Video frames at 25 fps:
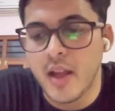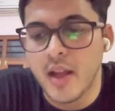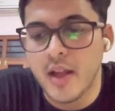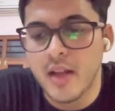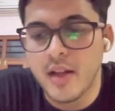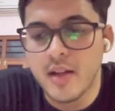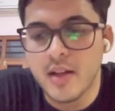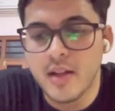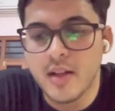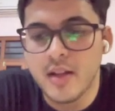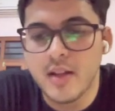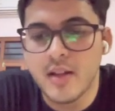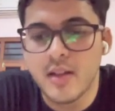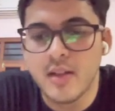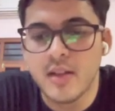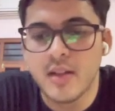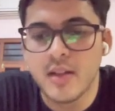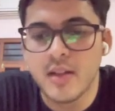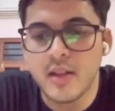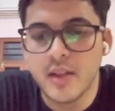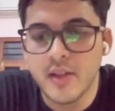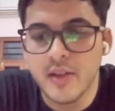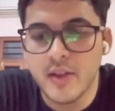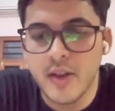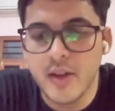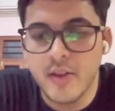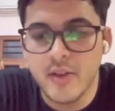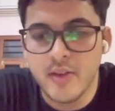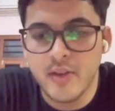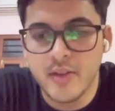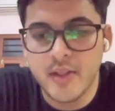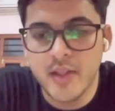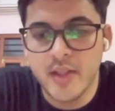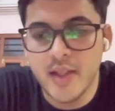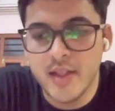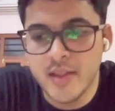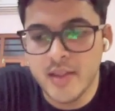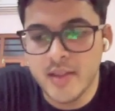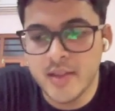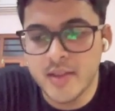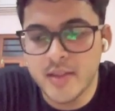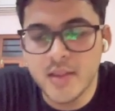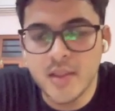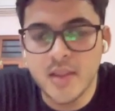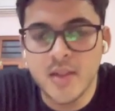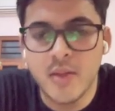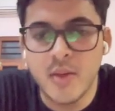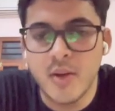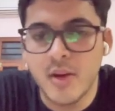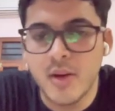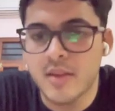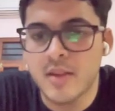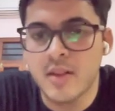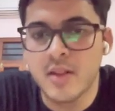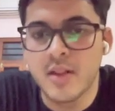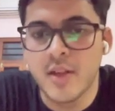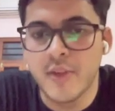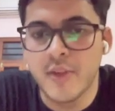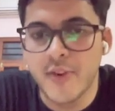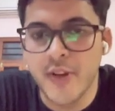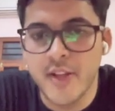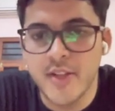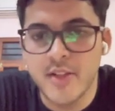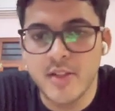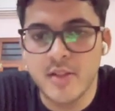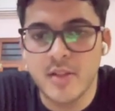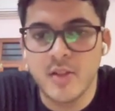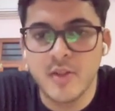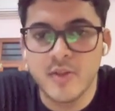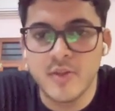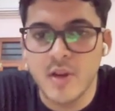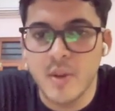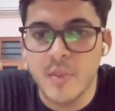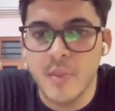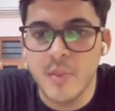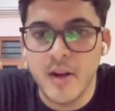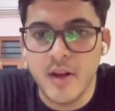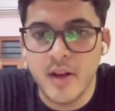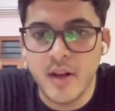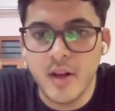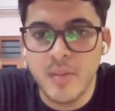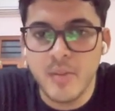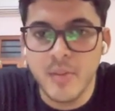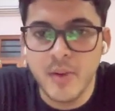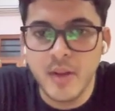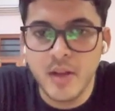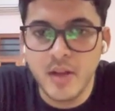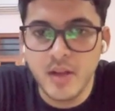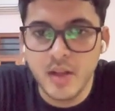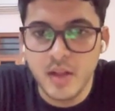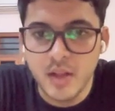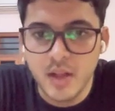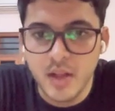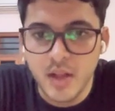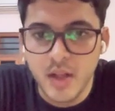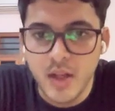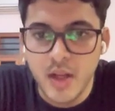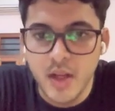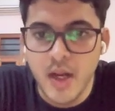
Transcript: And I was asked what's the definition of geometric mean